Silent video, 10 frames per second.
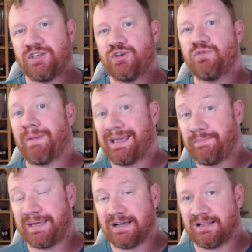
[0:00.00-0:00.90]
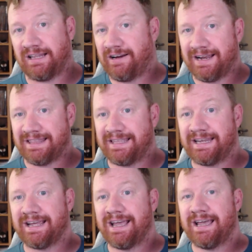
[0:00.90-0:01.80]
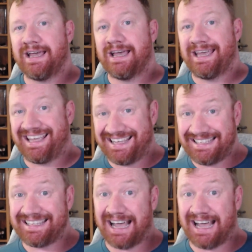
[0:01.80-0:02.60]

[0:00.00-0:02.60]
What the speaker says: You might be a cleric that is